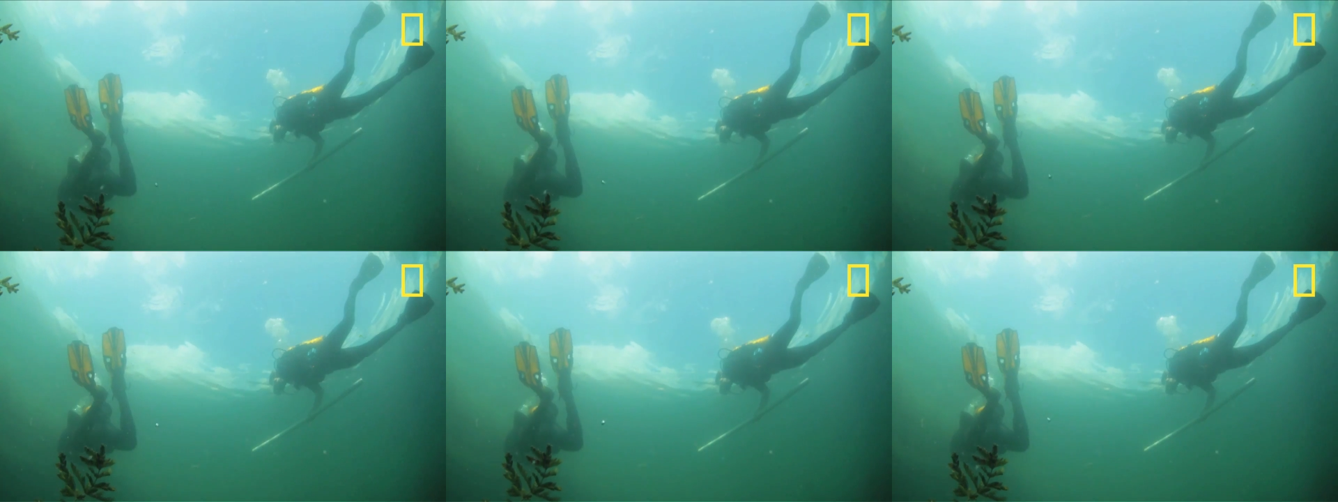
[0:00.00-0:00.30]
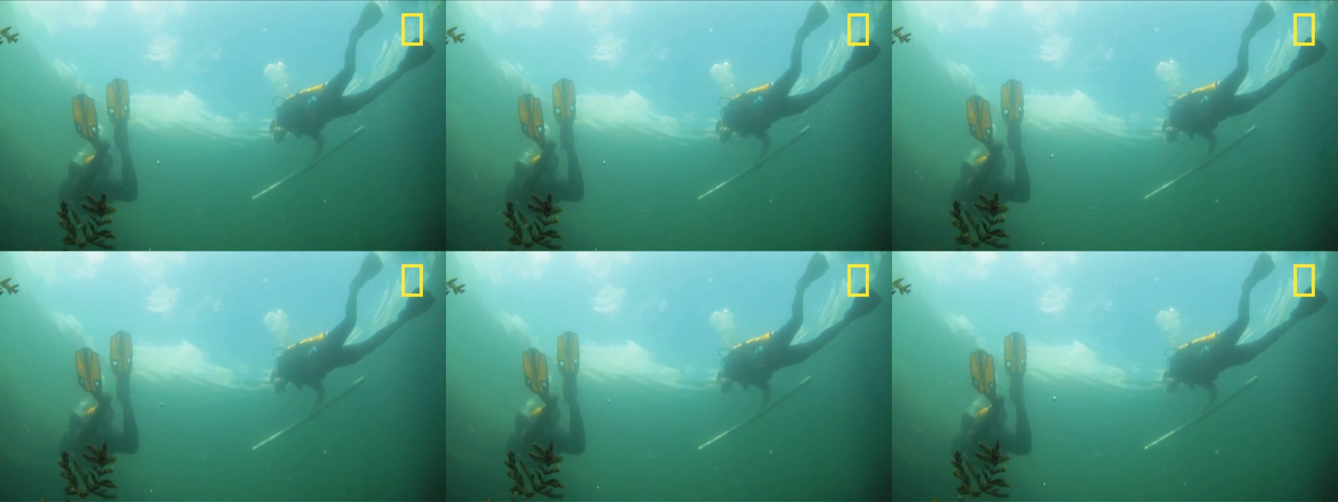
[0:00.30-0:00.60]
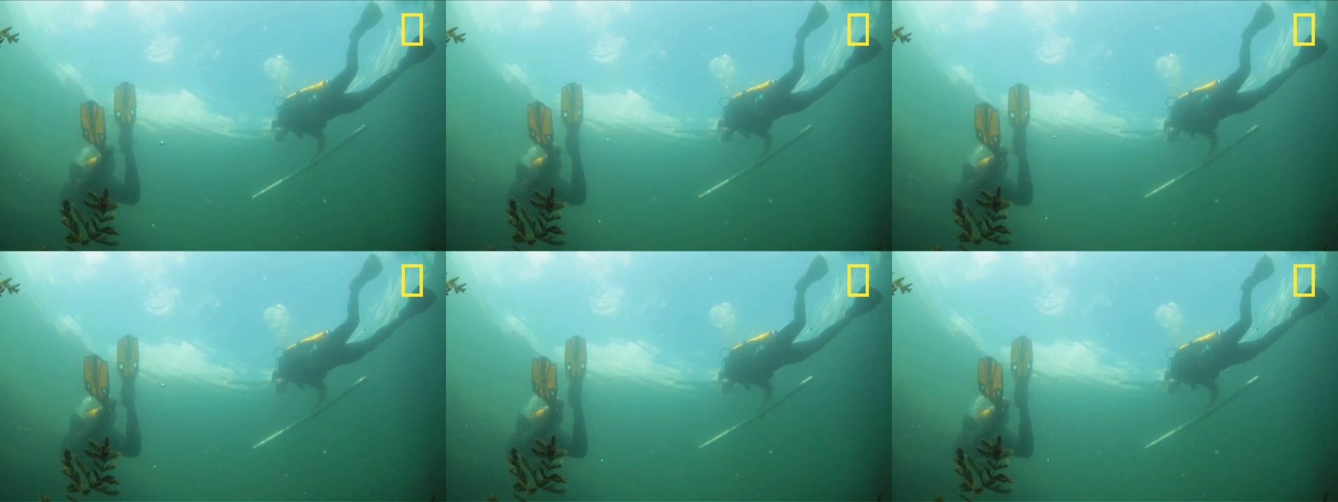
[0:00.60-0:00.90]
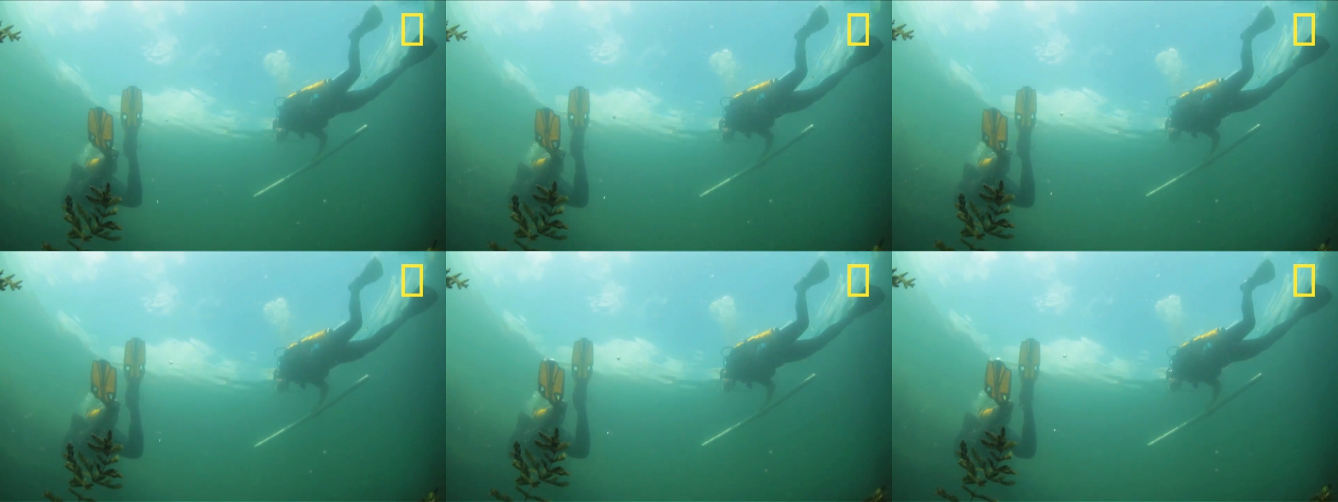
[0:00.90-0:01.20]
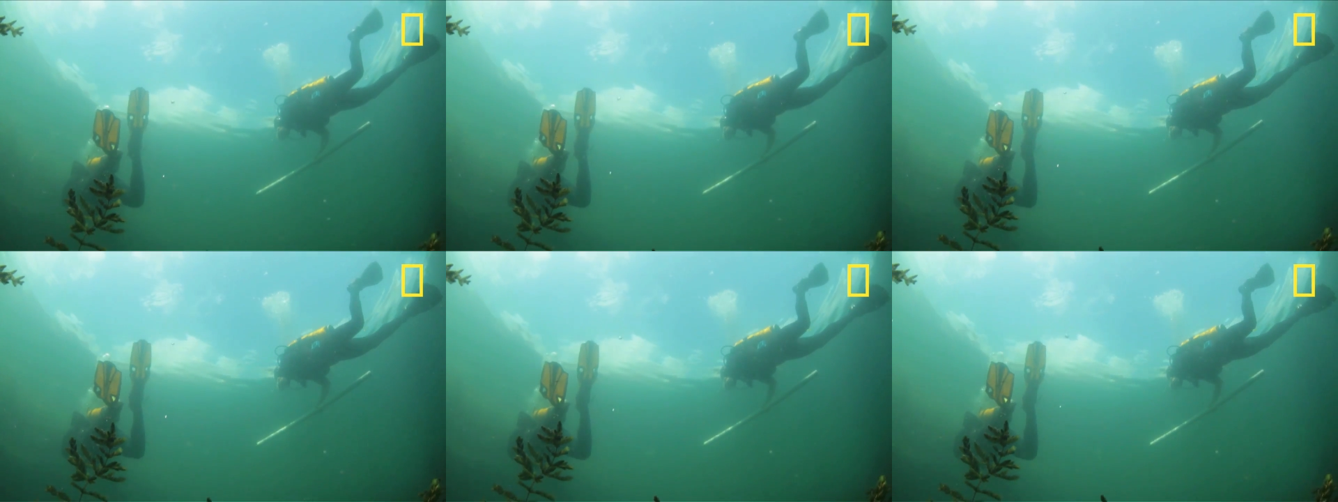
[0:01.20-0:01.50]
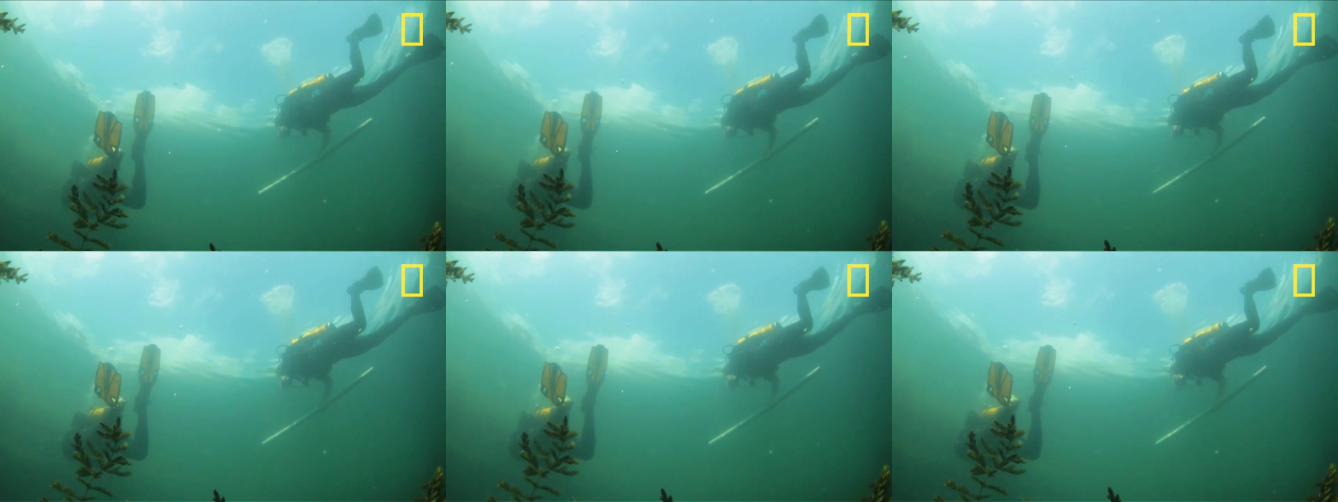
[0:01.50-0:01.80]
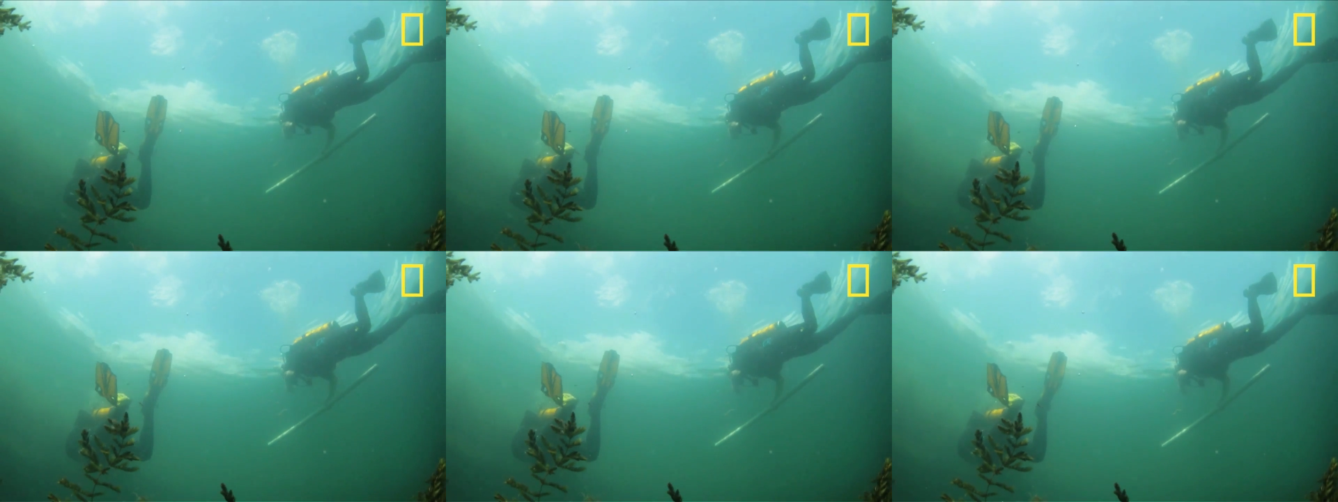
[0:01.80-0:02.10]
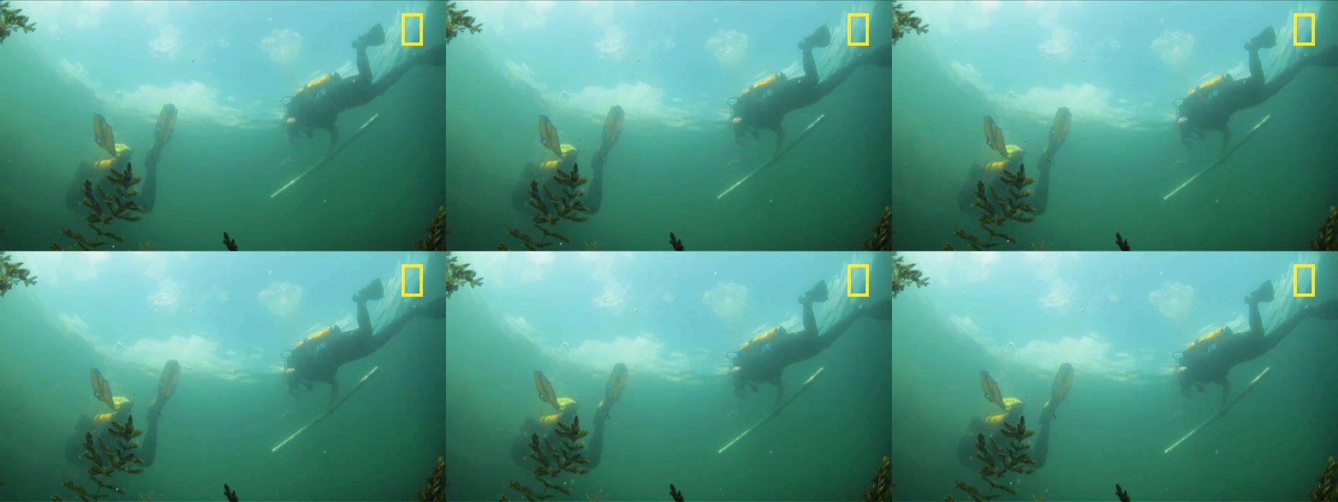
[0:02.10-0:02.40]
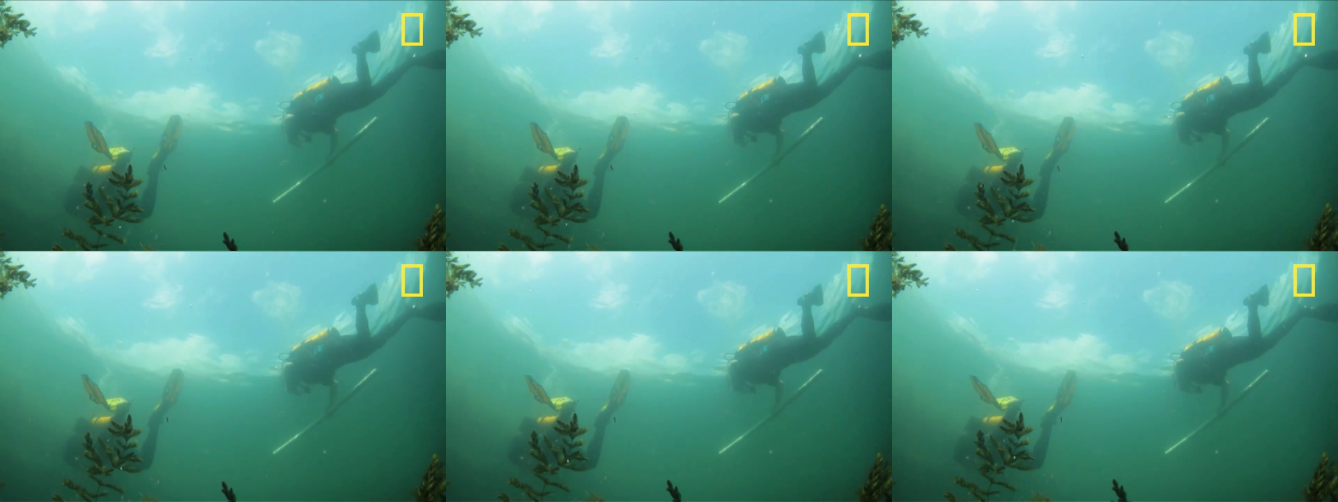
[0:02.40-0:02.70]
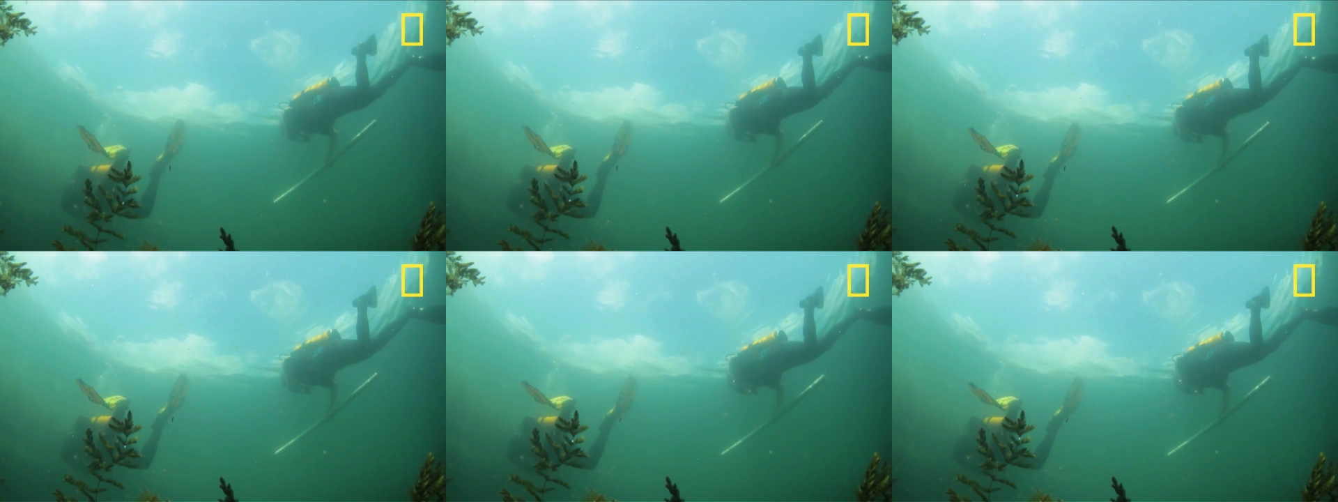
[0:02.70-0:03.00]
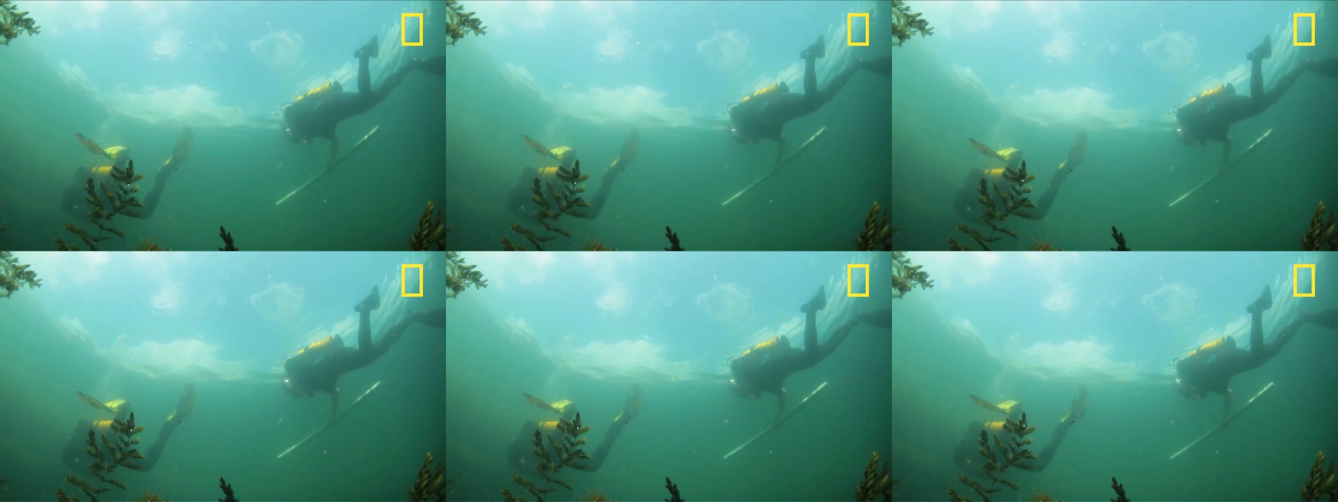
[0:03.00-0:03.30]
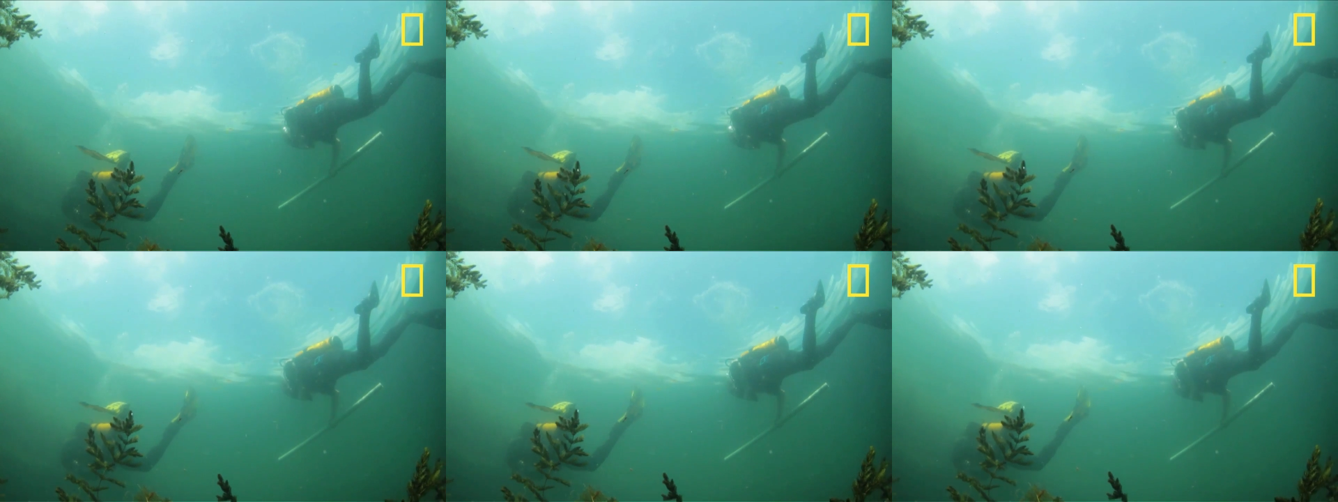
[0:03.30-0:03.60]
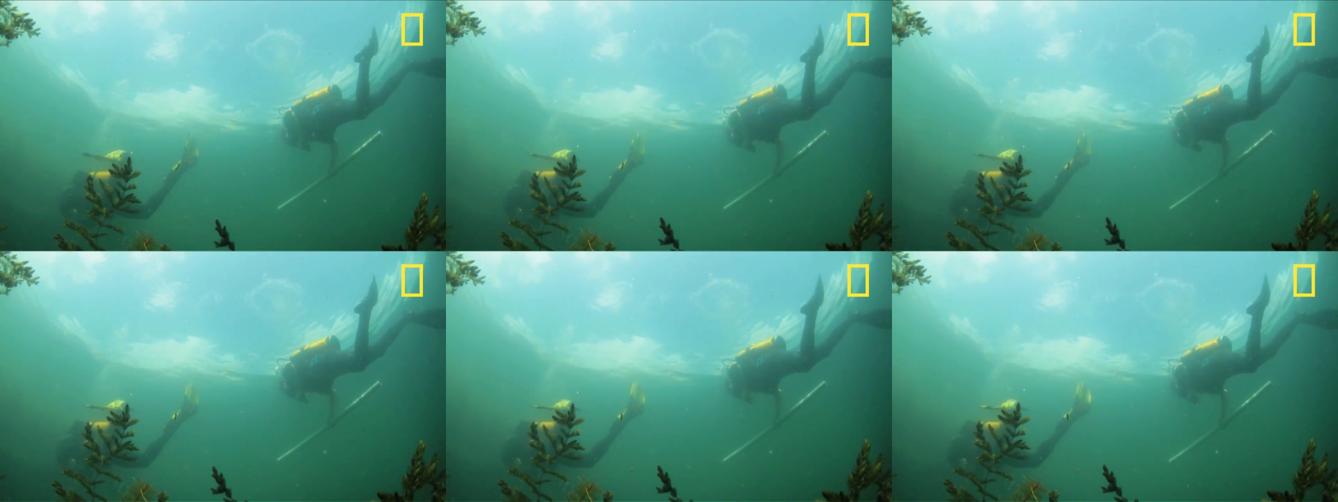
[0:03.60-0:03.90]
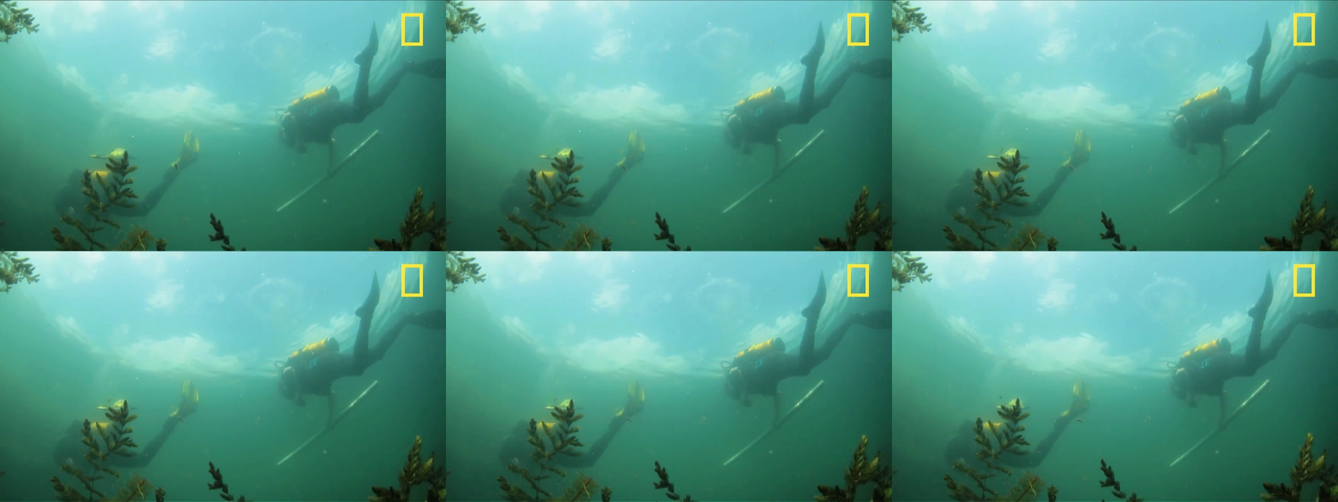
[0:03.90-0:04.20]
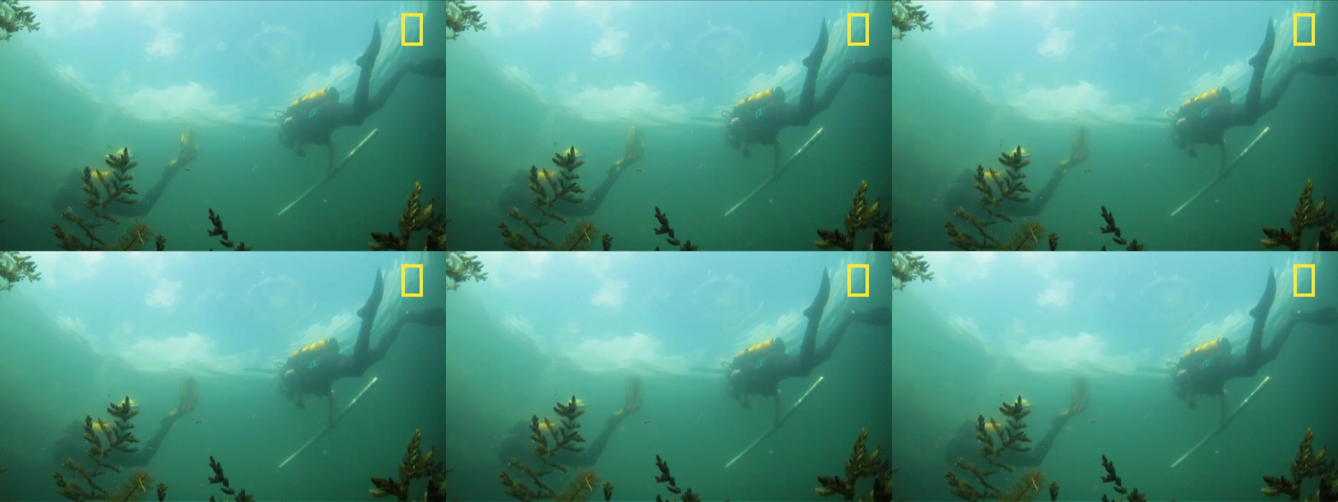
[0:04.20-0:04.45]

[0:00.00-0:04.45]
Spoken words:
(no speaker visible)